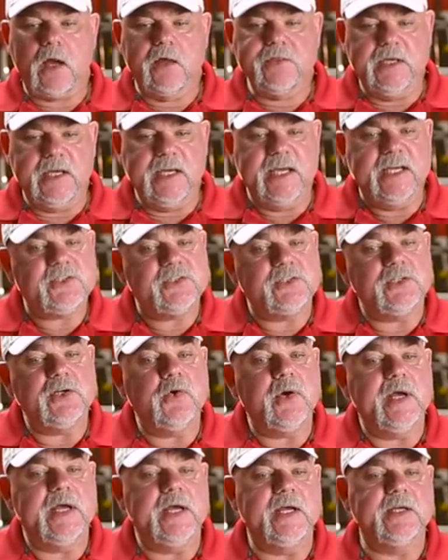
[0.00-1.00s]
The
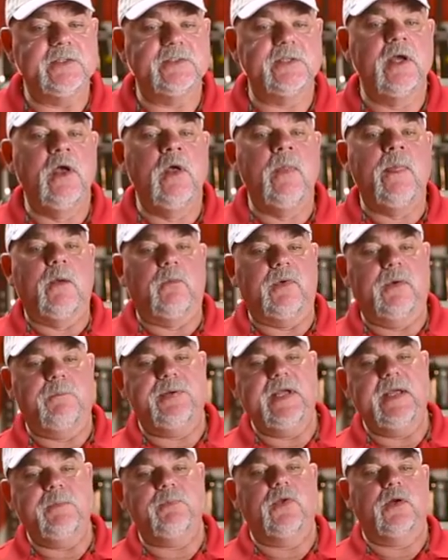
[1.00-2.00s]
issue is
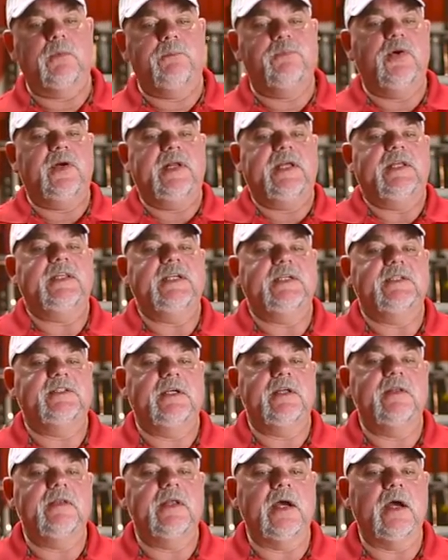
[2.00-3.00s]
when people are putting
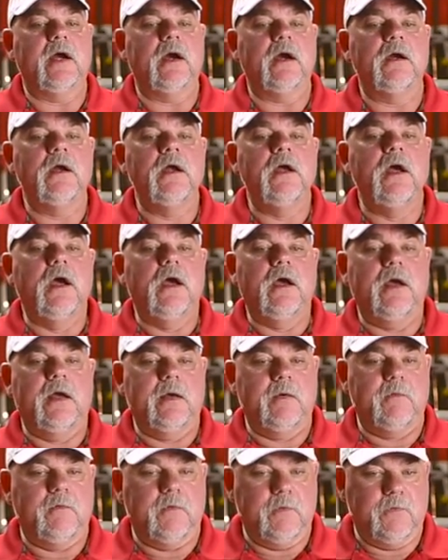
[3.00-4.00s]
these in there
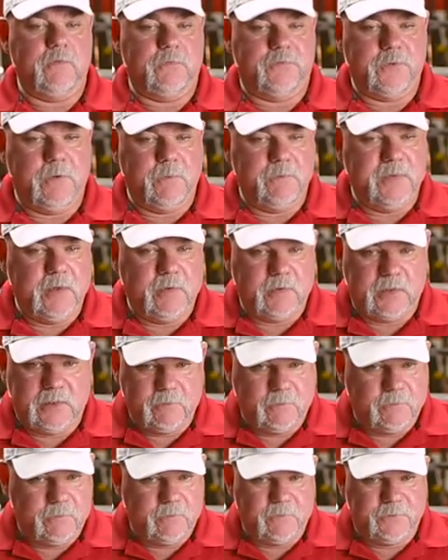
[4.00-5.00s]
from the
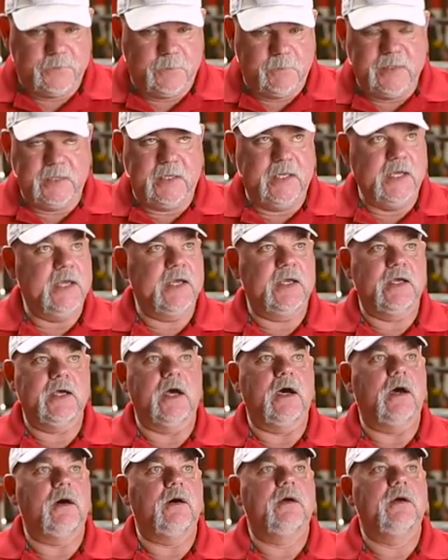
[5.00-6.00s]

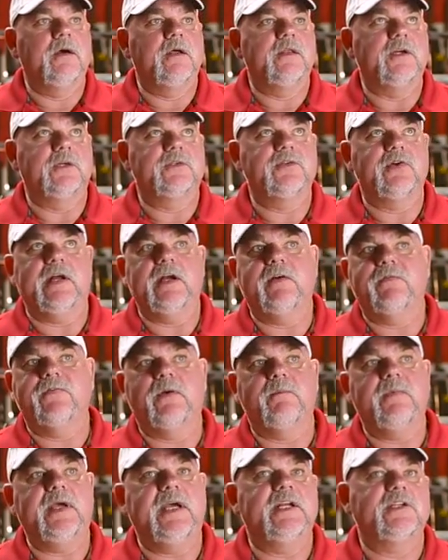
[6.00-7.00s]
get-go, they're training
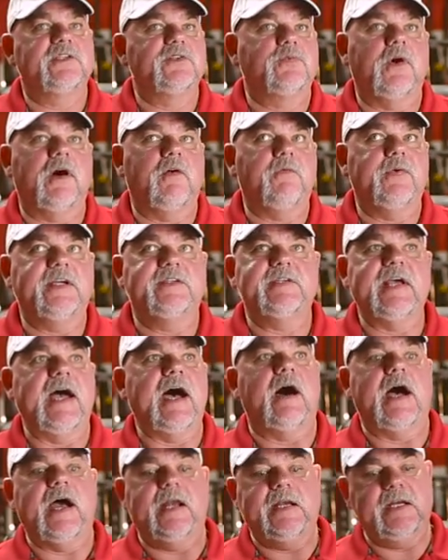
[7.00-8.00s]
for a meet, it's 12 weeks
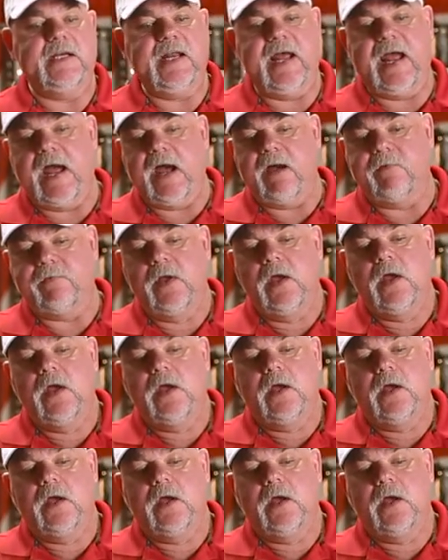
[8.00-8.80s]
out. I need to have...